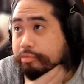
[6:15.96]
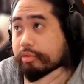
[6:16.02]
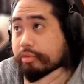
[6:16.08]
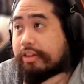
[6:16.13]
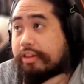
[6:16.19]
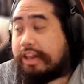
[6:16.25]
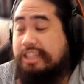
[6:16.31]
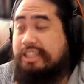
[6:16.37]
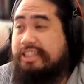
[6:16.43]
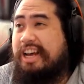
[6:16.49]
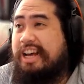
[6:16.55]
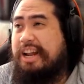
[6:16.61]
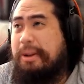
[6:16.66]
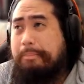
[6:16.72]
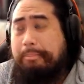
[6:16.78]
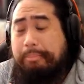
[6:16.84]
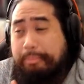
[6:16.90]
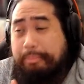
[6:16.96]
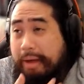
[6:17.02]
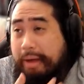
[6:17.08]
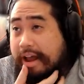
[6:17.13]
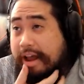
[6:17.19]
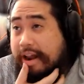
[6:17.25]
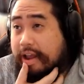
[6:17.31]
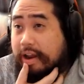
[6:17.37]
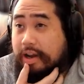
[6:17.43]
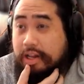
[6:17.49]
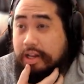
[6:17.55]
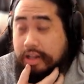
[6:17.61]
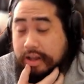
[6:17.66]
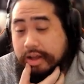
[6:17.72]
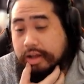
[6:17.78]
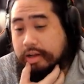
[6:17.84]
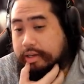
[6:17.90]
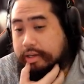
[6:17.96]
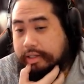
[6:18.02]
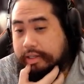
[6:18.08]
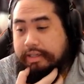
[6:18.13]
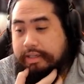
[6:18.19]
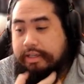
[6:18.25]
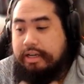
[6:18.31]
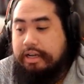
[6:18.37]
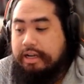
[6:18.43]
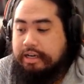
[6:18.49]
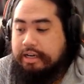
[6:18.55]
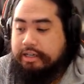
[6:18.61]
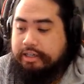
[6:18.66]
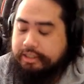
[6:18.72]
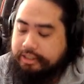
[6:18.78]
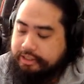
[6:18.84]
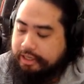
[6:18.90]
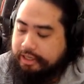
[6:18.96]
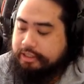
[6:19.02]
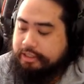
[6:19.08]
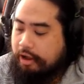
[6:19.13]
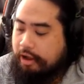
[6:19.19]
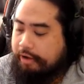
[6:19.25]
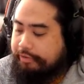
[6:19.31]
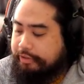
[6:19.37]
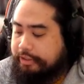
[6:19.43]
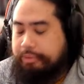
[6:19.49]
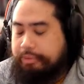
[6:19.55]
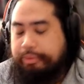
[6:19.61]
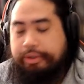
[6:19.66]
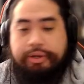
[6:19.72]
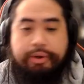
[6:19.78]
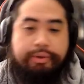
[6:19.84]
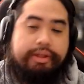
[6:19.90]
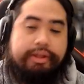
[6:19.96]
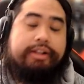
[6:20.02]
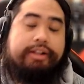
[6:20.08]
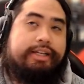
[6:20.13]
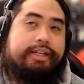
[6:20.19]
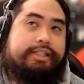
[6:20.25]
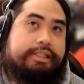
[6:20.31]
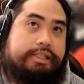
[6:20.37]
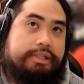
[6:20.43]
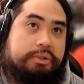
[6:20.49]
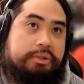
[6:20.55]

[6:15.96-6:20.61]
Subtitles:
that's not a bad idea. Because yes, obviously we know that they still